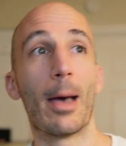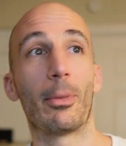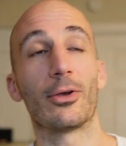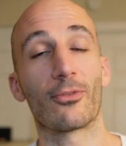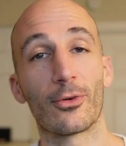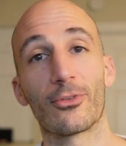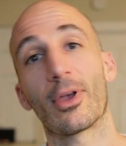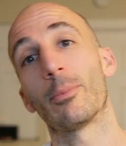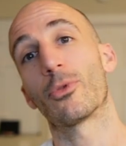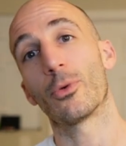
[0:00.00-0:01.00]
But your first
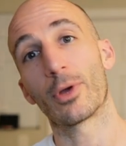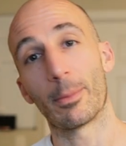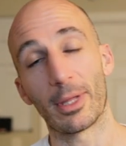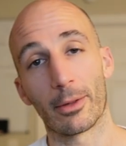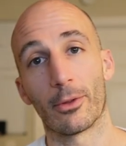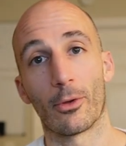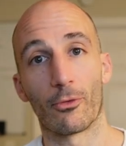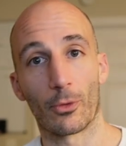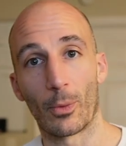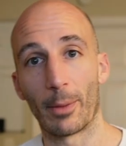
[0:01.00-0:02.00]
time through, it can be a little
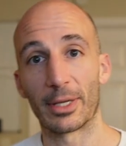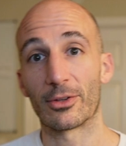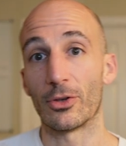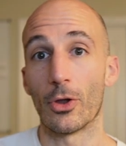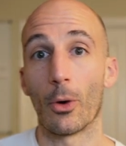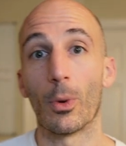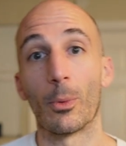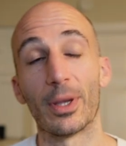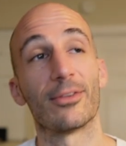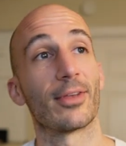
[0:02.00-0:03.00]
overwhelming to know what
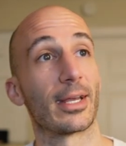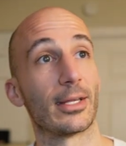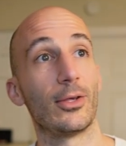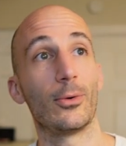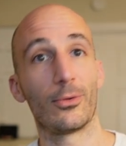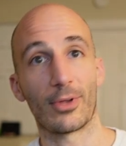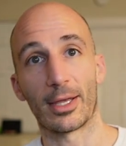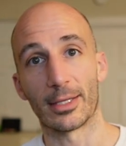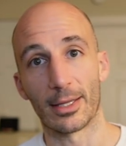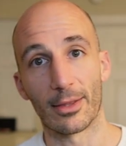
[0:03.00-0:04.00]
weight setting to use,
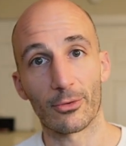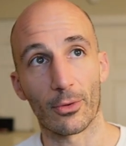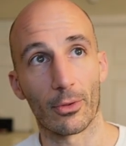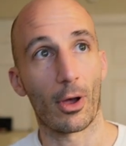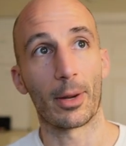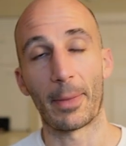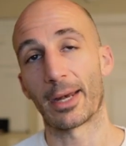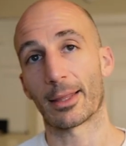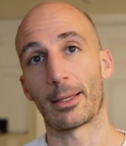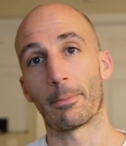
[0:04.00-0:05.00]
and this will
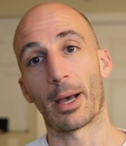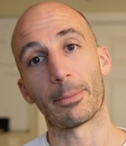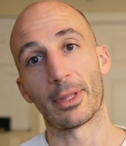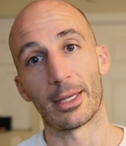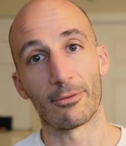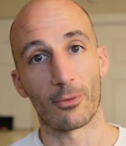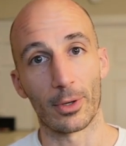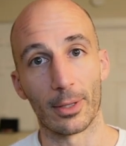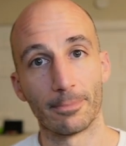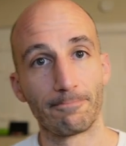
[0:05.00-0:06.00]
automatically populate it for you.